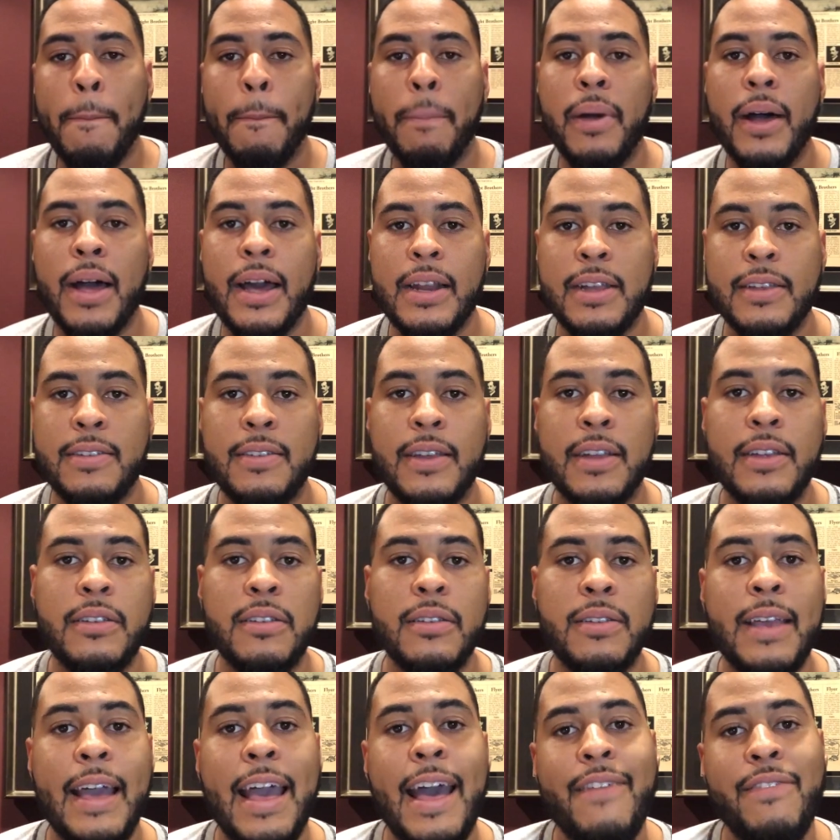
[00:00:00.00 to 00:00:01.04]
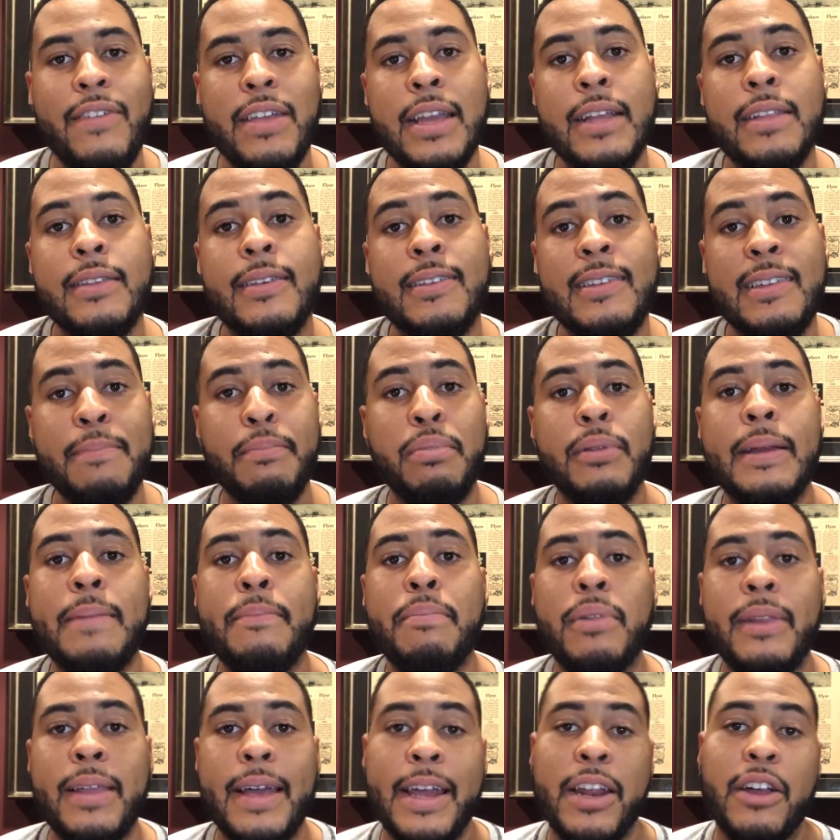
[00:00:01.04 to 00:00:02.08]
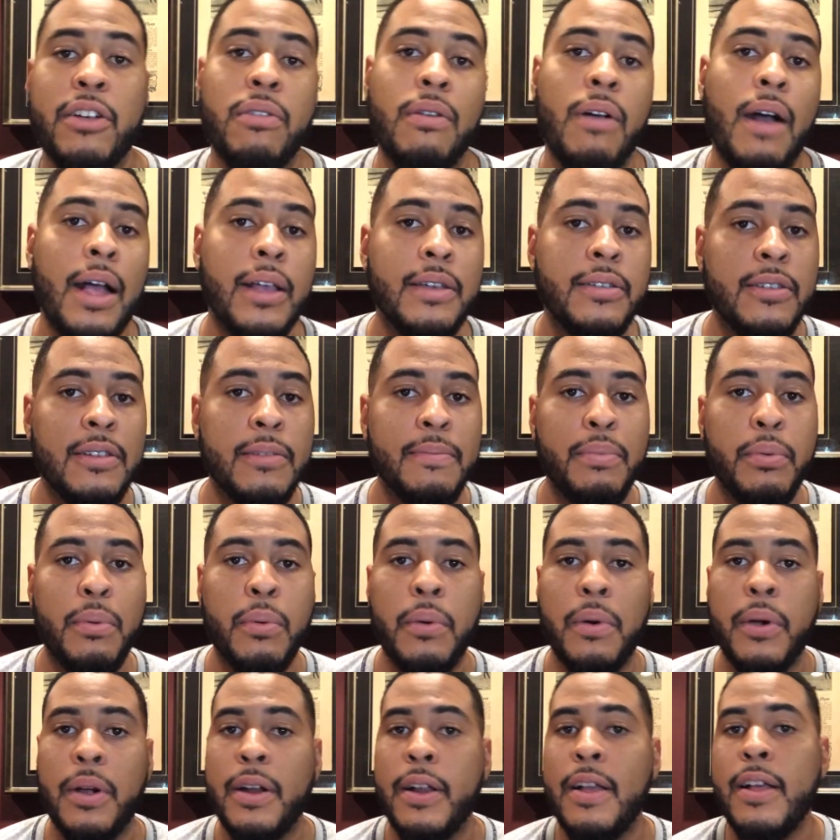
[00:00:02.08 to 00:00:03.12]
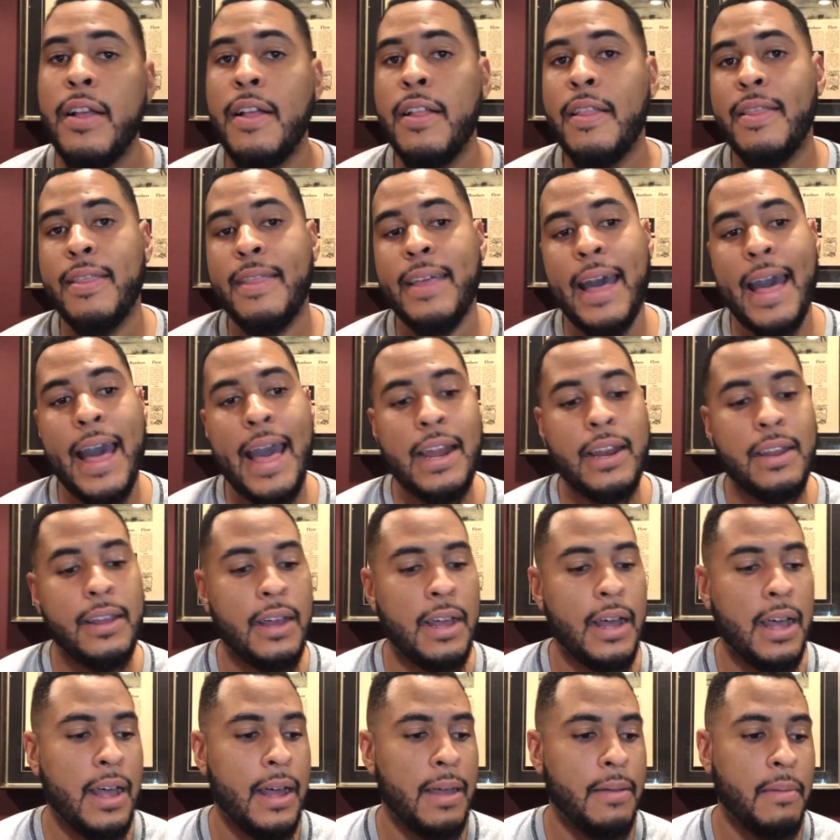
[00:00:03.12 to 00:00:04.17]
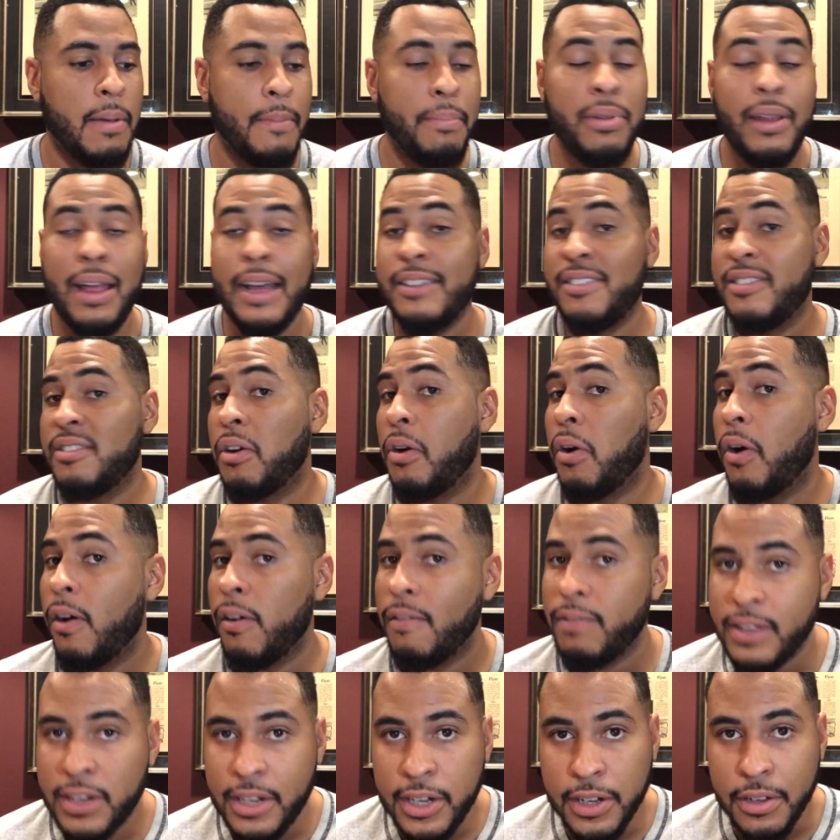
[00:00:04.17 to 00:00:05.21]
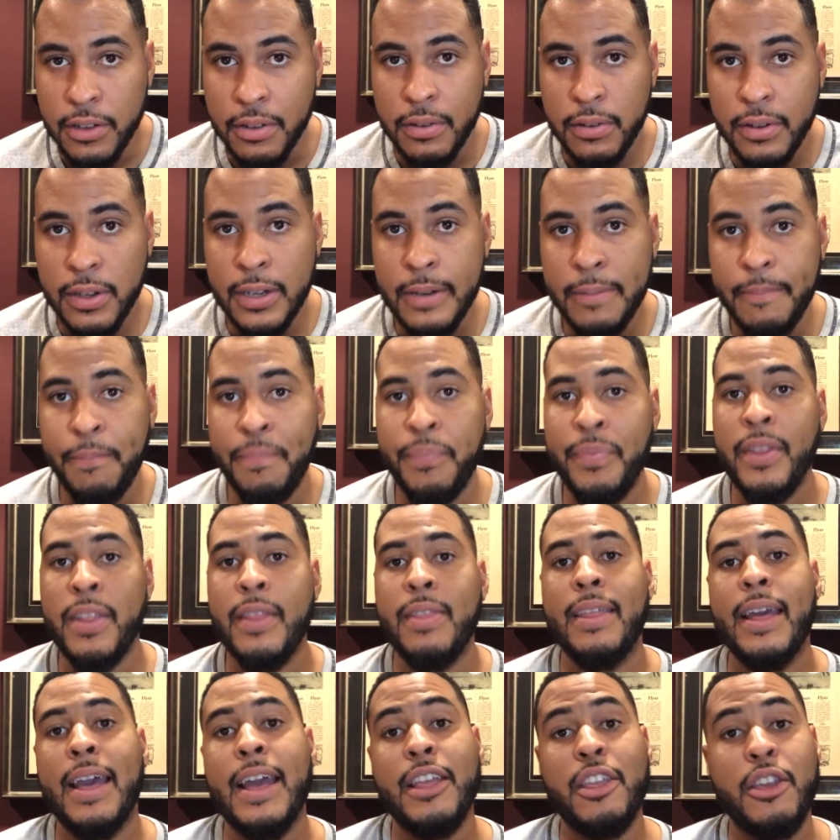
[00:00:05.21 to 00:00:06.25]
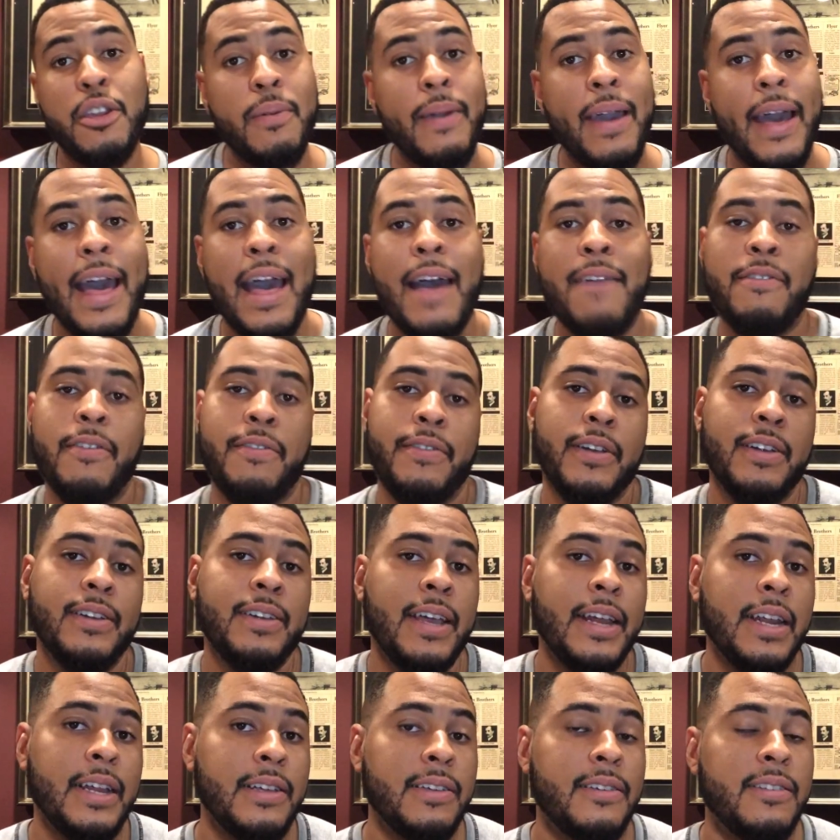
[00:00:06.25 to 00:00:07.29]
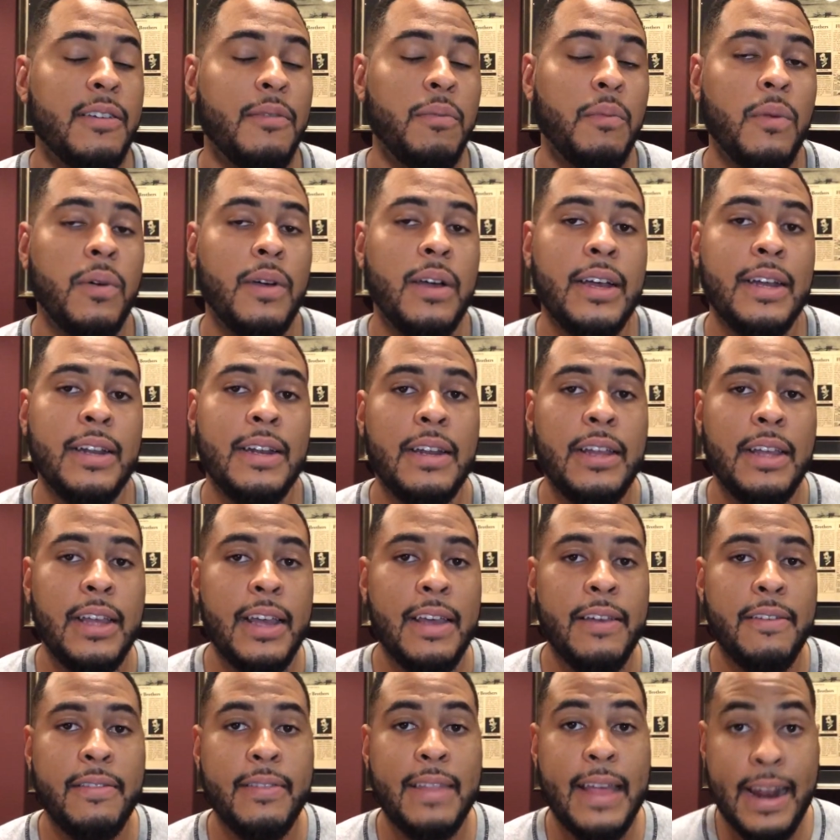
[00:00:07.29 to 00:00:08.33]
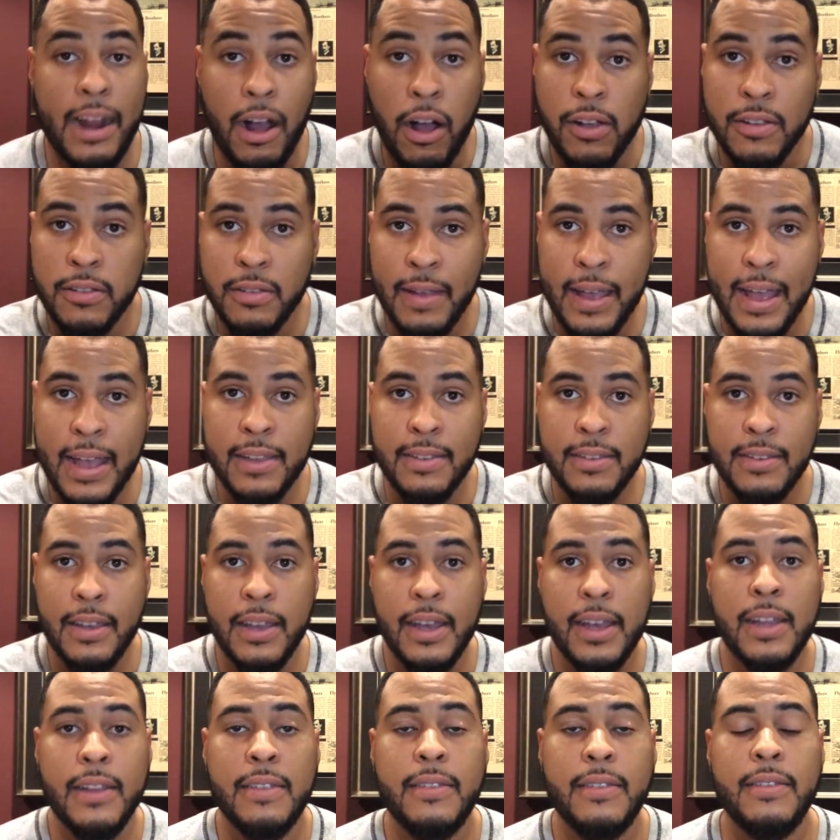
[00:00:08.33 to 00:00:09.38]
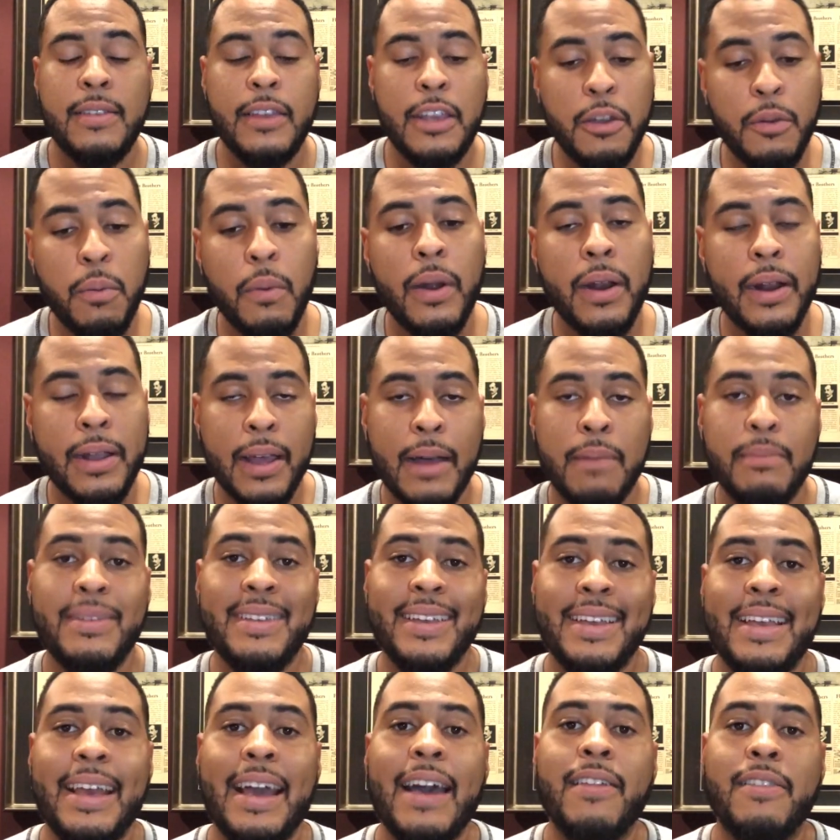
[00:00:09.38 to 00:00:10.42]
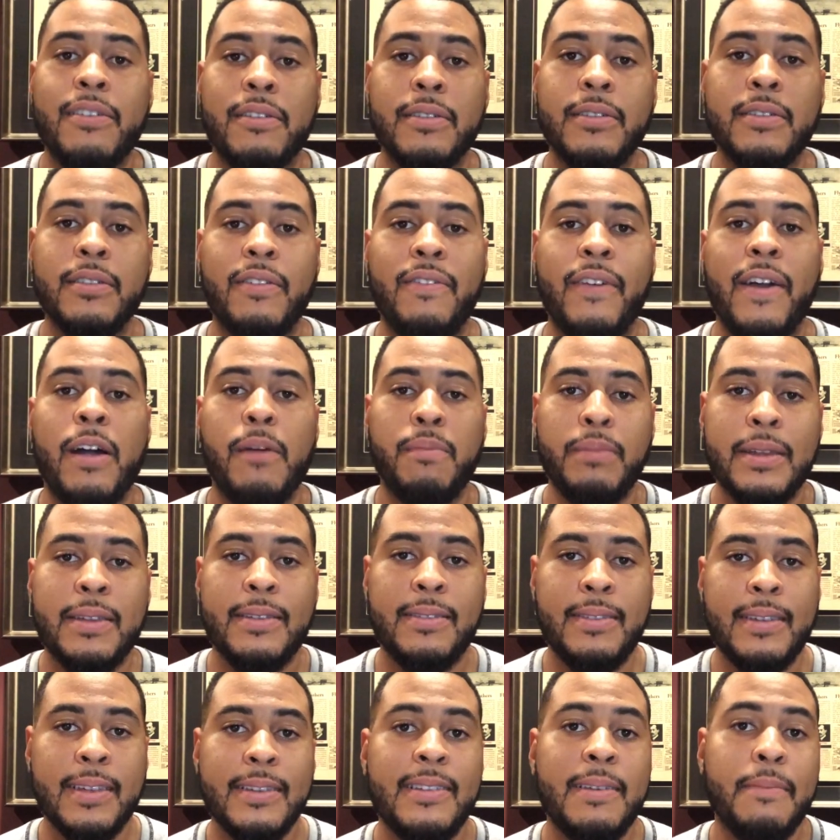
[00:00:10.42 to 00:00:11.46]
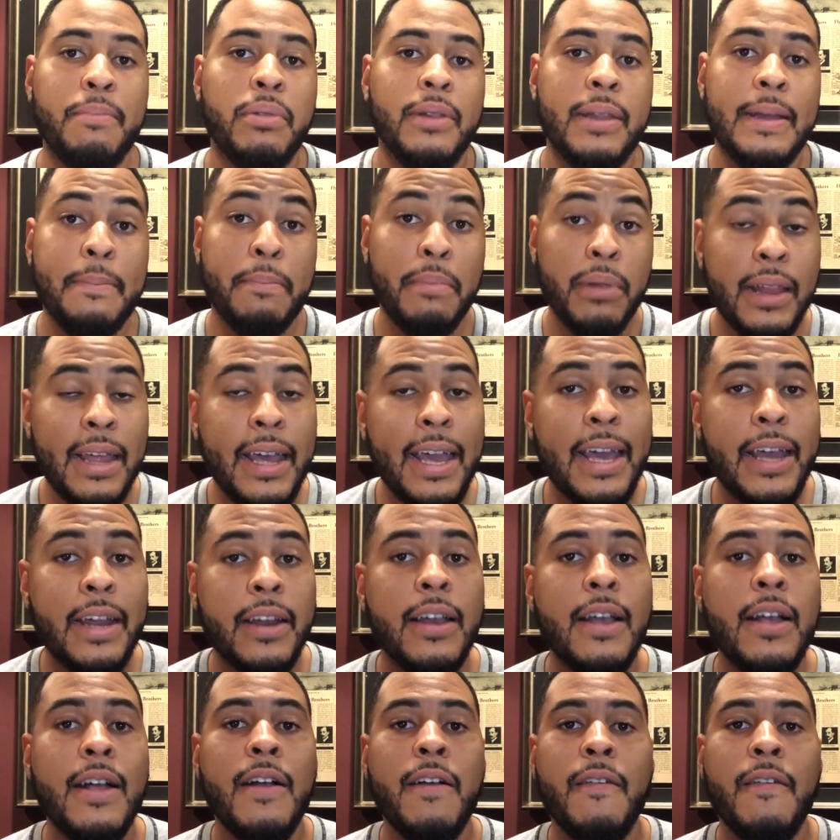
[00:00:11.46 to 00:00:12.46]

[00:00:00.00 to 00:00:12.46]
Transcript: But essentially having a disciplined plan across the board that applies to all of the children that you have. If you're dating someone that also has kids, you want to come together and develop this disciplined plan.